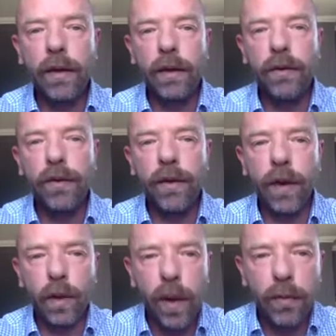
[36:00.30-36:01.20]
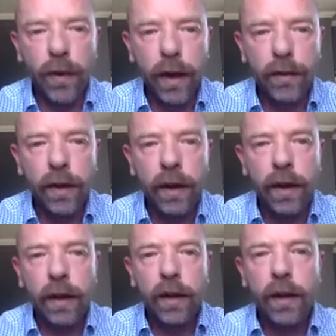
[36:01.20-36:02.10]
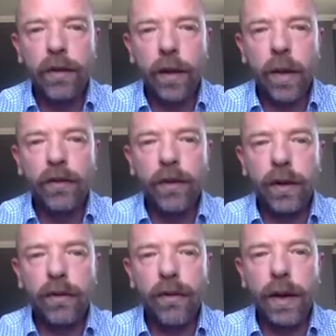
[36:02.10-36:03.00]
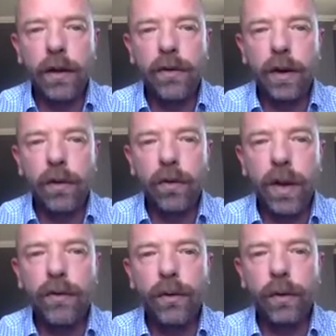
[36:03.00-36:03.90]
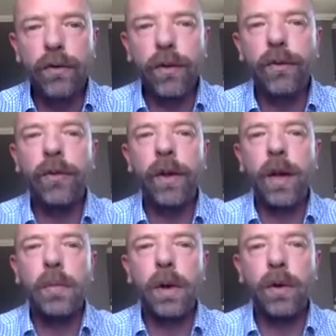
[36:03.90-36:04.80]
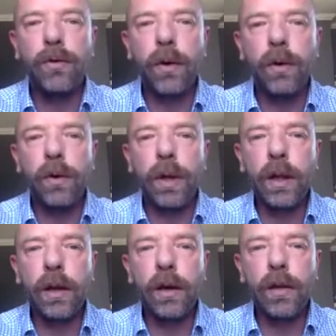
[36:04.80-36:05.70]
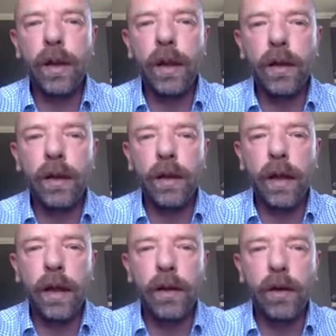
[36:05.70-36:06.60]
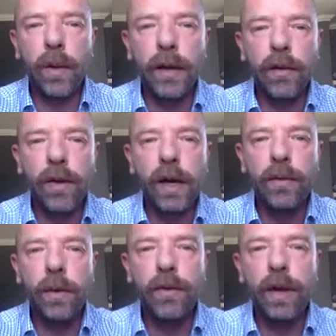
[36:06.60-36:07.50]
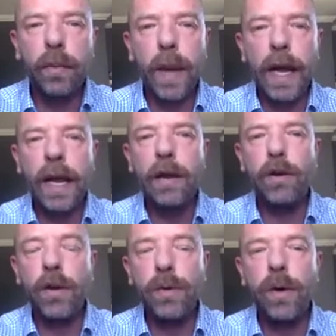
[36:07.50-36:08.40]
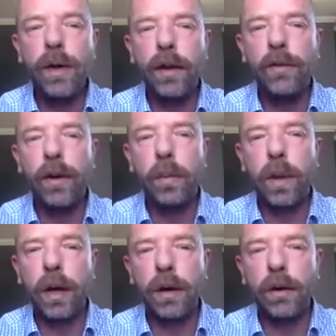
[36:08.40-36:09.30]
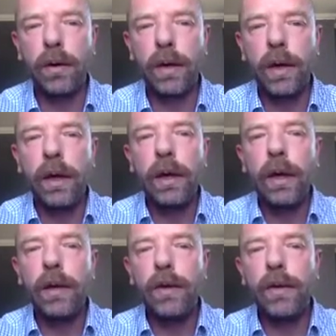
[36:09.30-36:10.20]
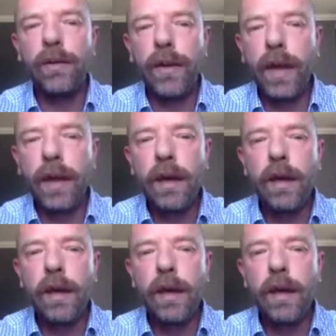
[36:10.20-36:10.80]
you visit our website. As I mentioned, there's videos under resources, but also click on the line all the way at the right, which is called Bionano U, and that is our blog. And you can see